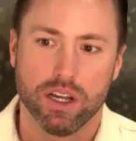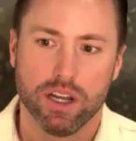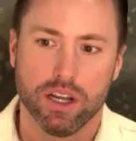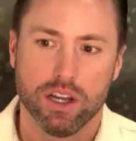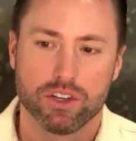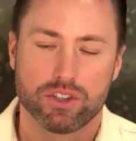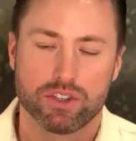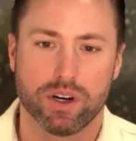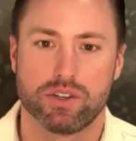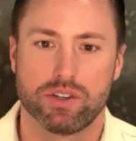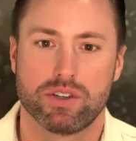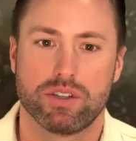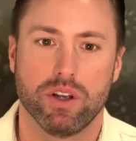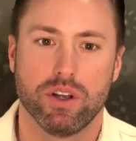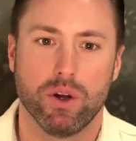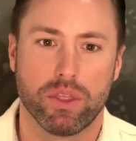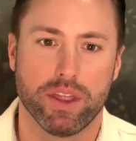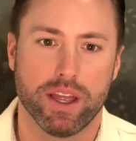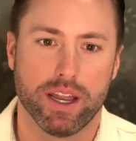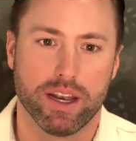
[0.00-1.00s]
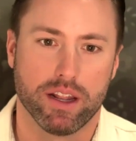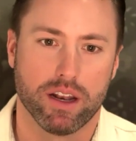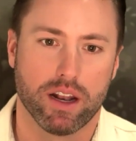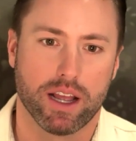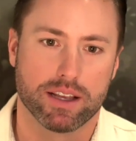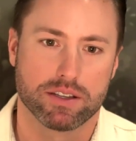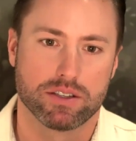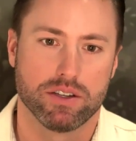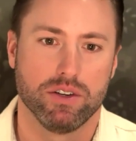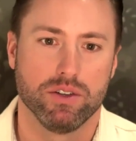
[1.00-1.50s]
stretched so thin and
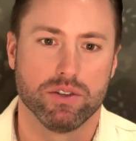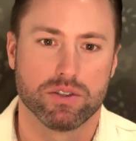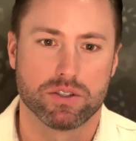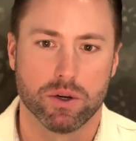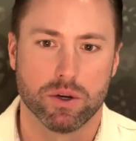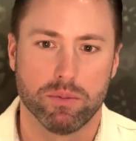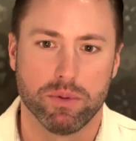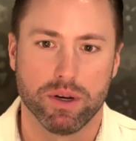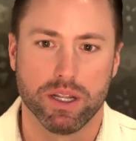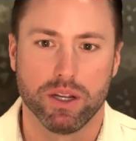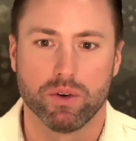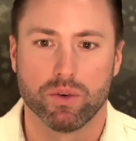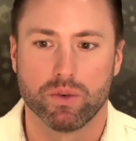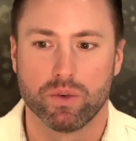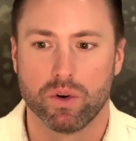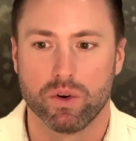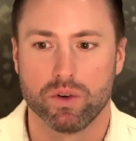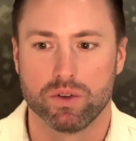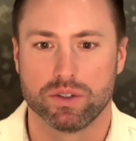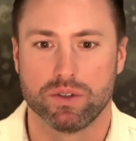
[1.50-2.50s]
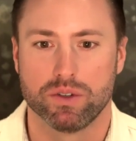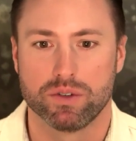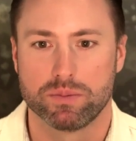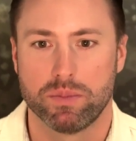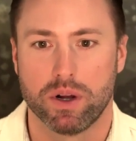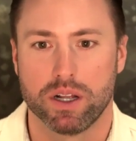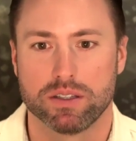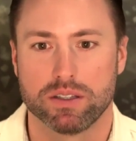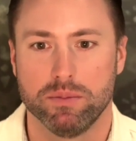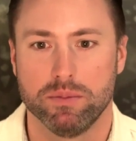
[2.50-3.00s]
asked to do so many roles and
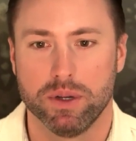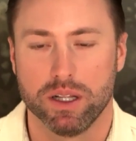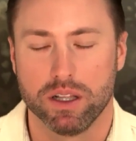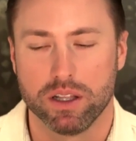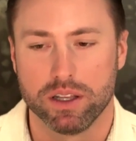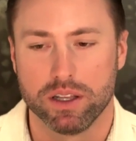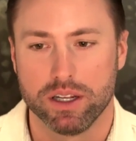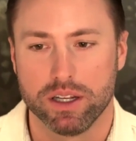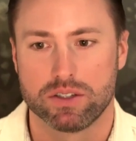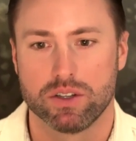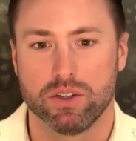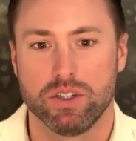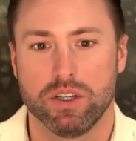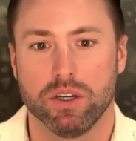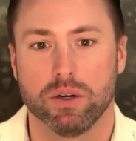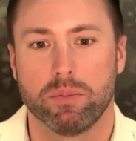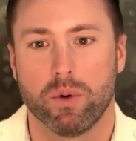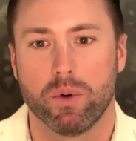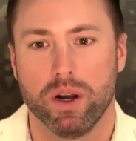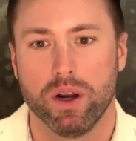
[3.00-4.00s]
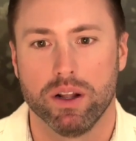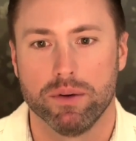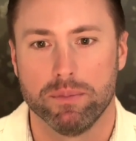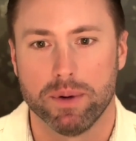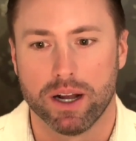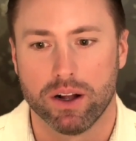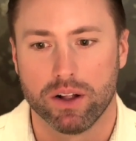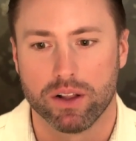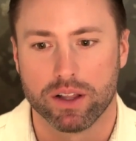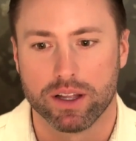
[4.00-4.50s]
responsibilities. So to your point
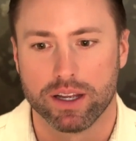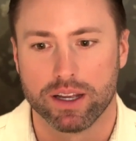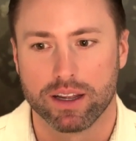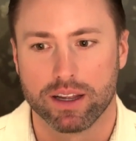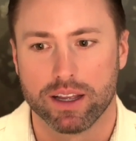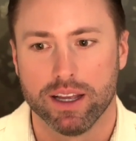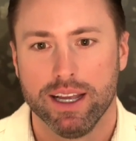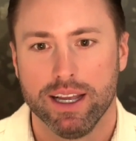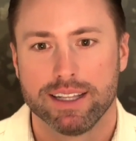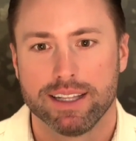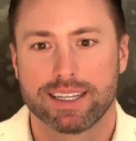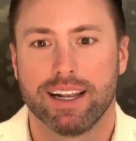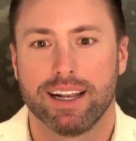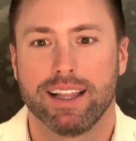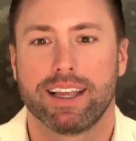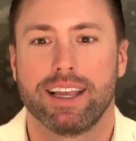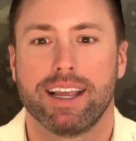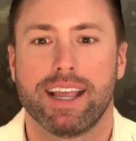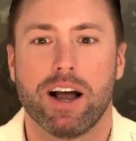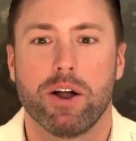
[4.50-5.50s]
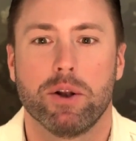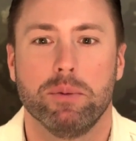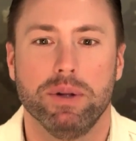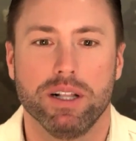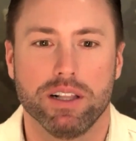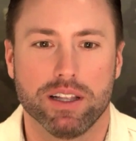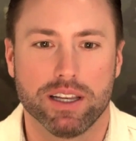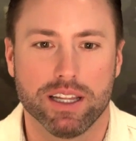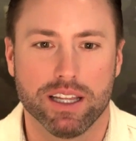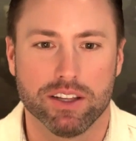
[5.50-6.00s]
about like, it's kind of like
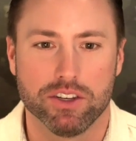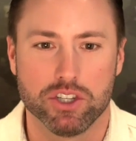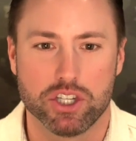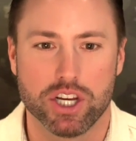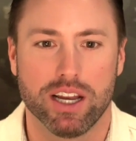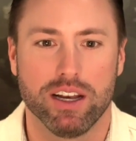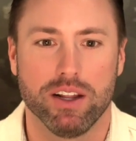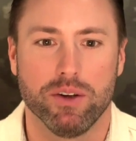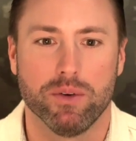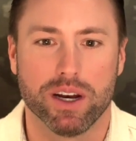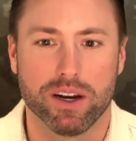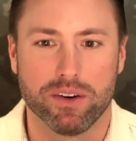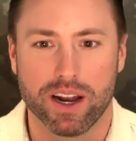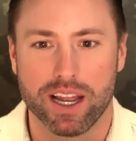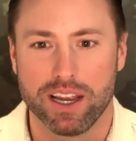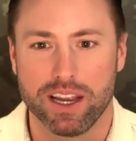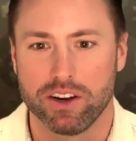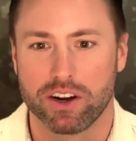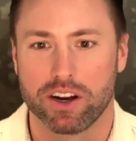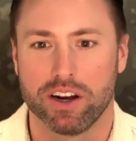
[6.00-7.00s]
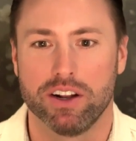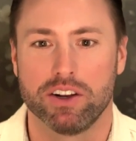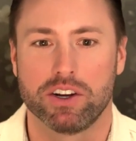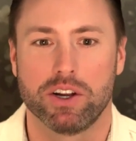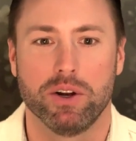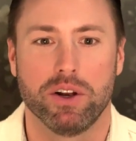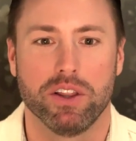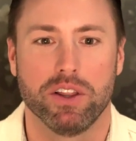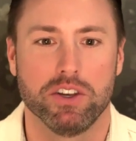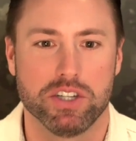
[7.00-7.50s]
accountability in January, right? You're going to
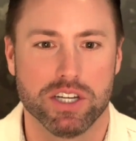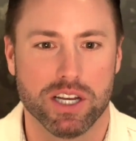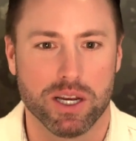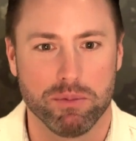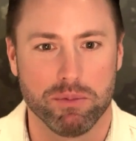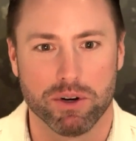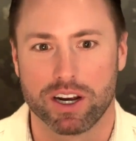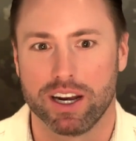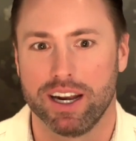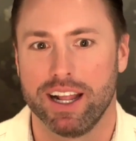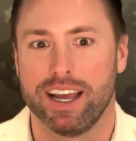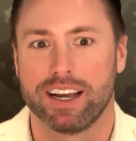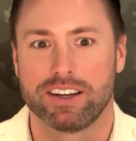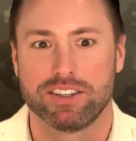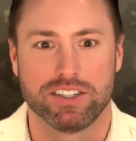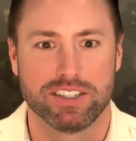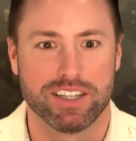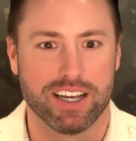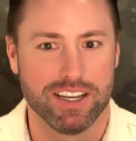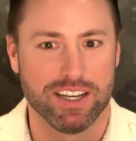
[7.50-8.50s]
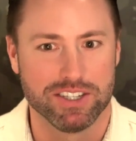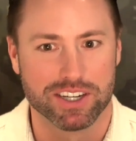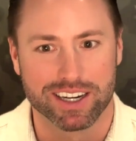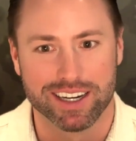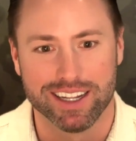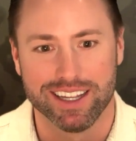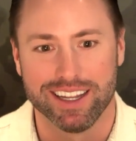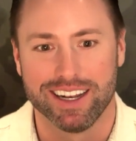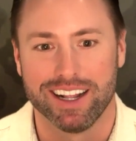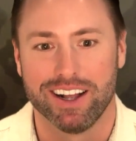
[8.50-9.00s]
go to the gym, you're going to exercise, you're going
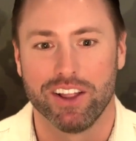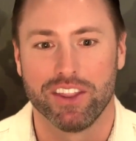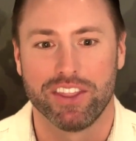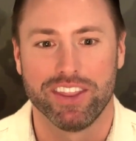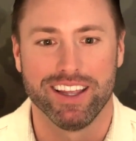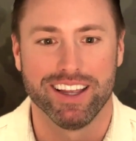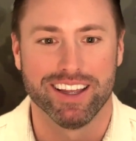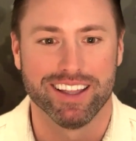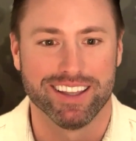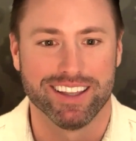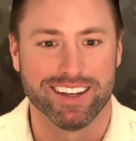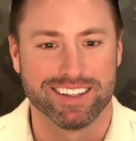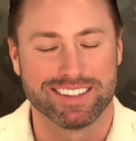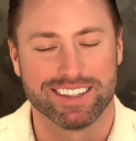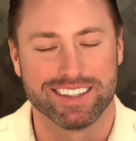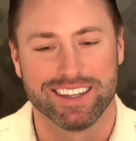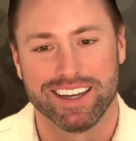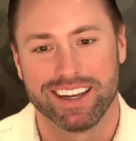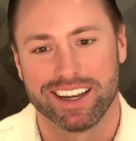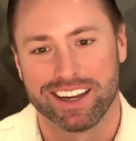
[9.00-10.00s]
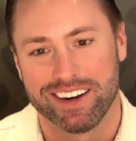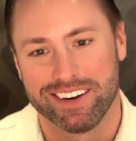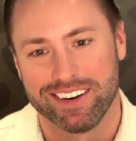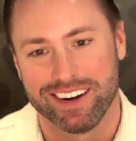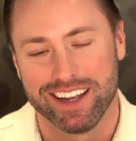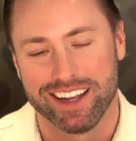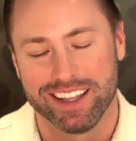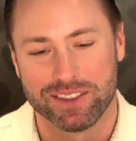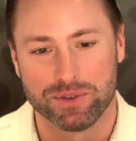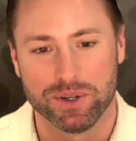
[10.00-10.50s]
to eat healthy. And then it's like, all
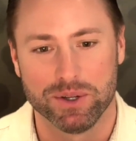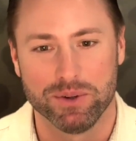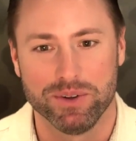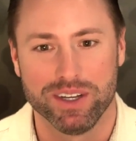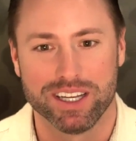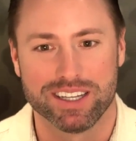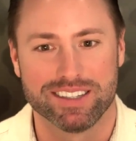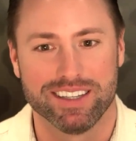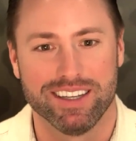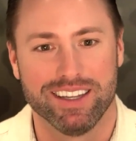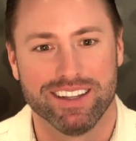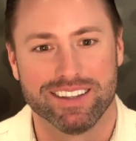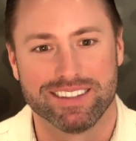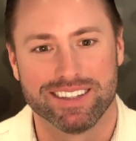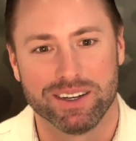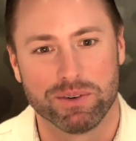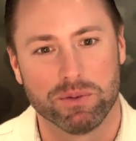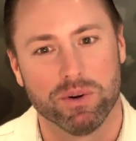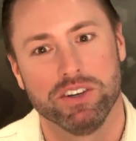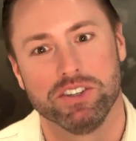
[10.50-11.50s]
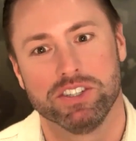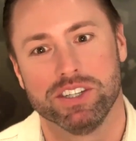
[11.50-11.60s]
right, 3 weeks in, it's like, what